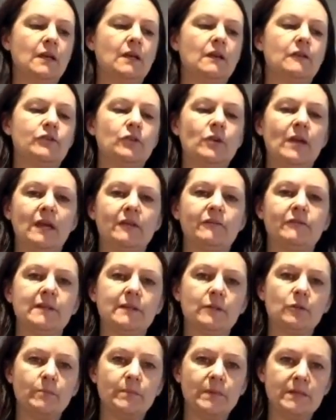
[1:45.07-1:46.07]
If you have
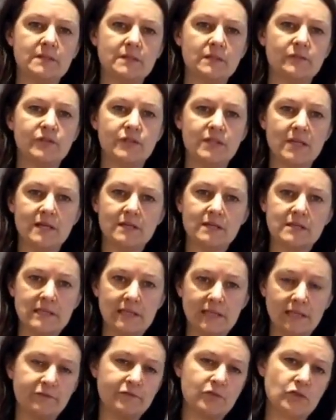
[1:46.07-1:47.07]
little bits of dust
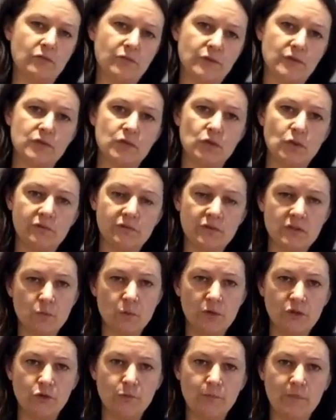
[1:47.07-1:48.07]
left on the surface
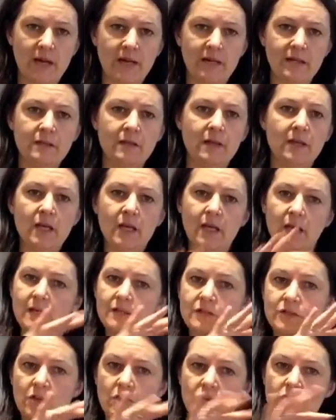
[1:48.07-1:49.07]
when you paint,
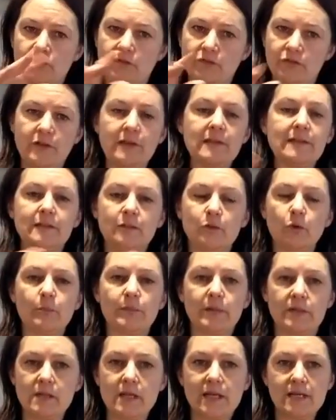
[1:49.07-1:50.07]
it's going to feel a little
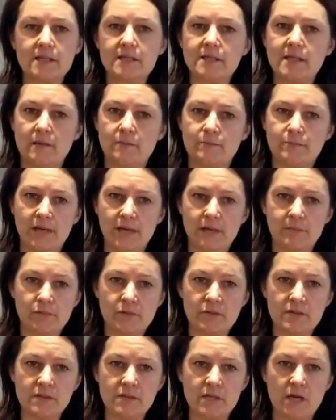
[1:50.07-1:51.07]
bit like sandpaper
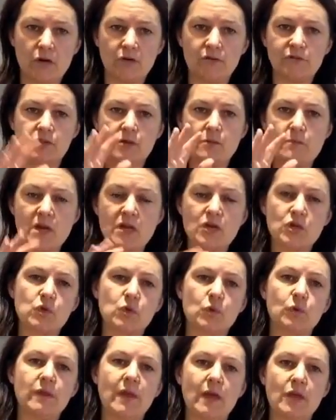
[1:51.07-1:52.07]
itself. So make
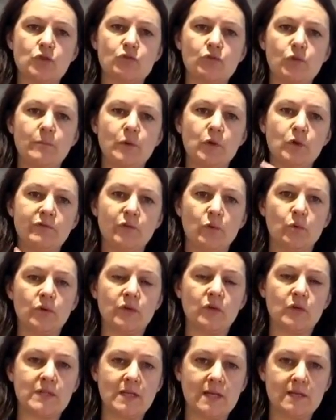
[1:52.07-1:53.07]
sure that you remove all
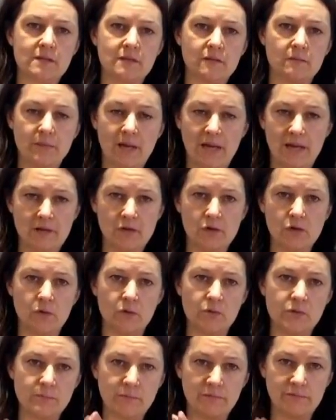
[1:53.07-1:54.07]
your dust and
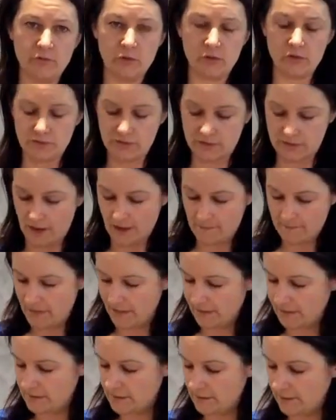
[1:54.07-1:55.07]
particles before you start
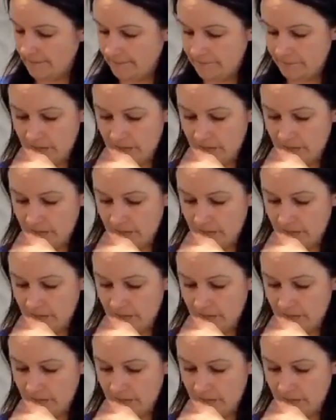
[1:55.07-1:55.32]
painting.